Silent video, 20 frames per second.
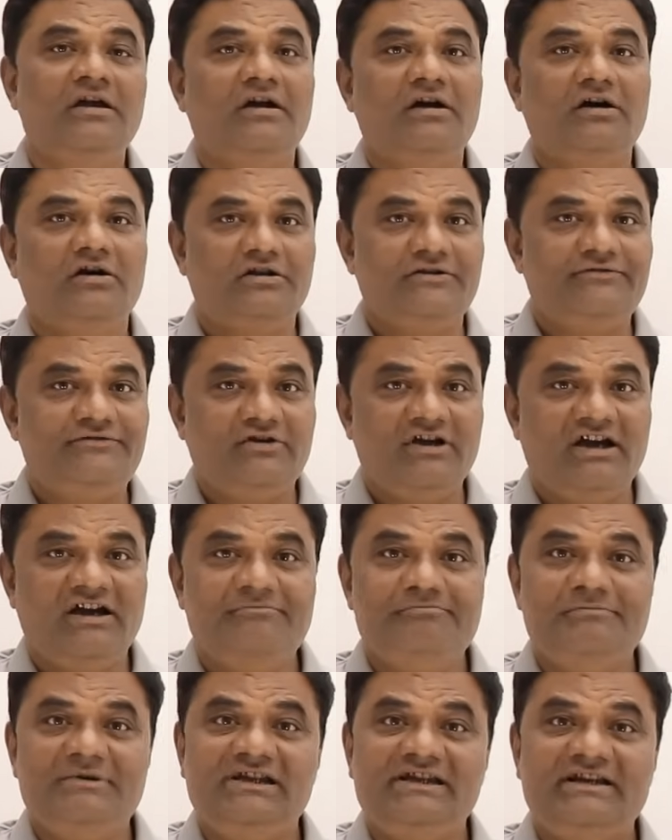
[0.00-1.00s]
Or if you
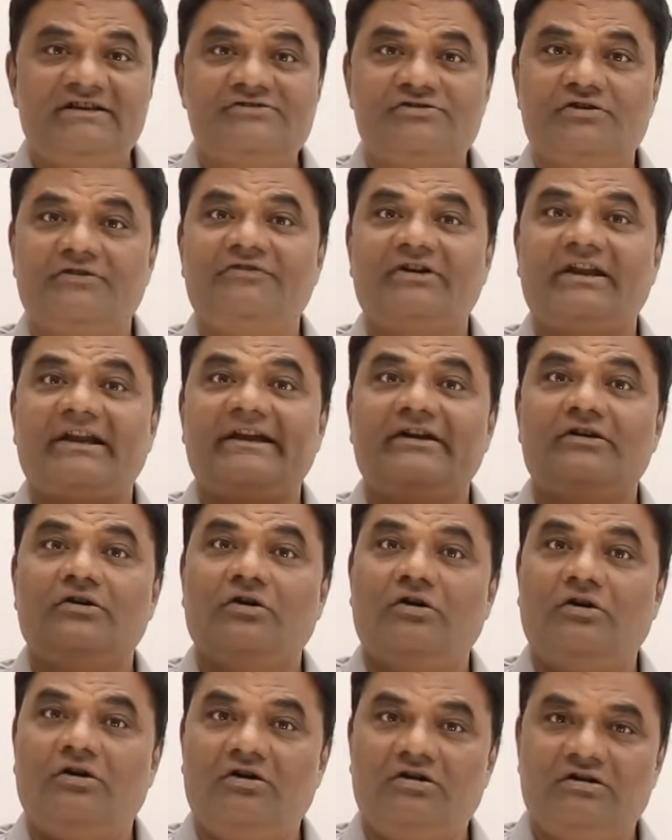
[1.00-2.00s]
have millions of
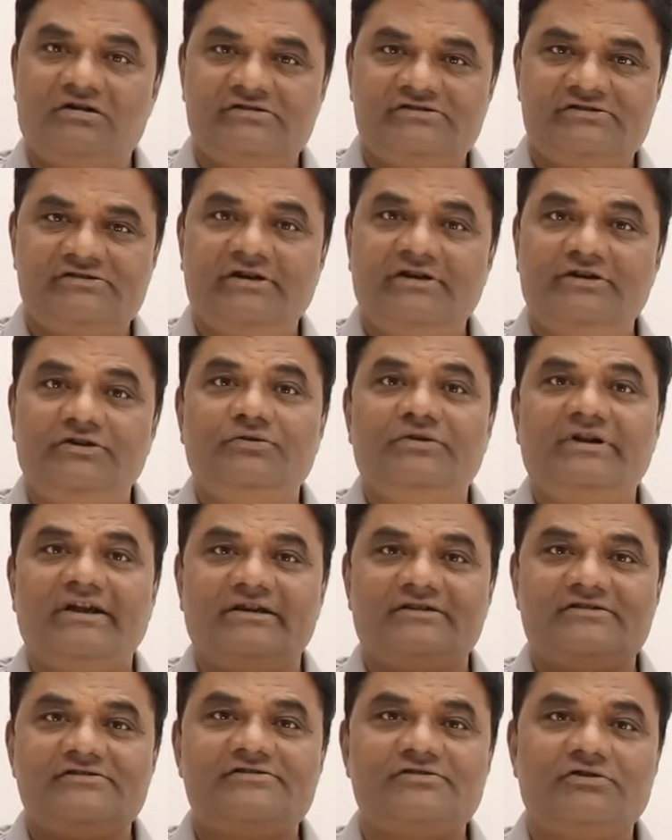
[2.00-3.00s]
records, you
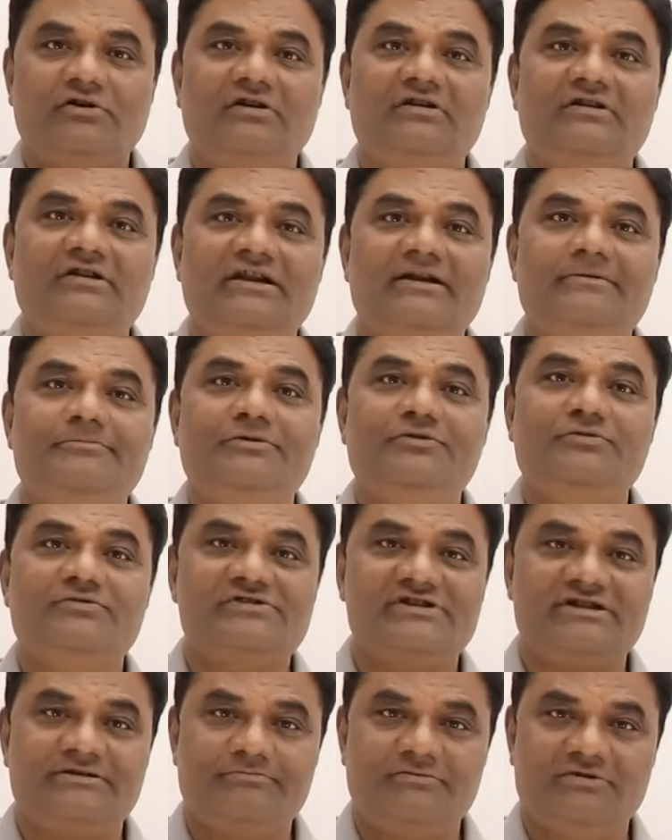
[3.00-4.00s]
can sort them
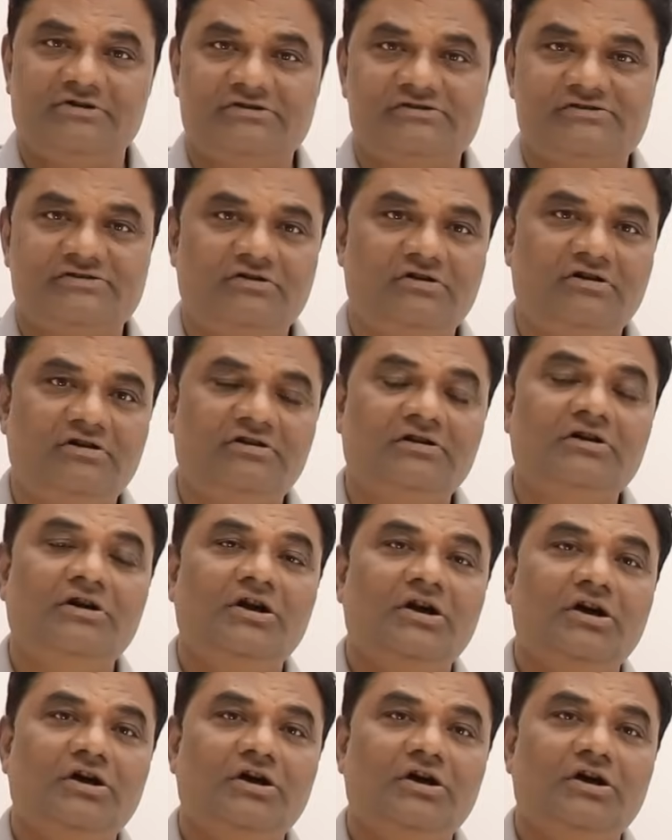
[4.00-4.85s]
using MergeSort.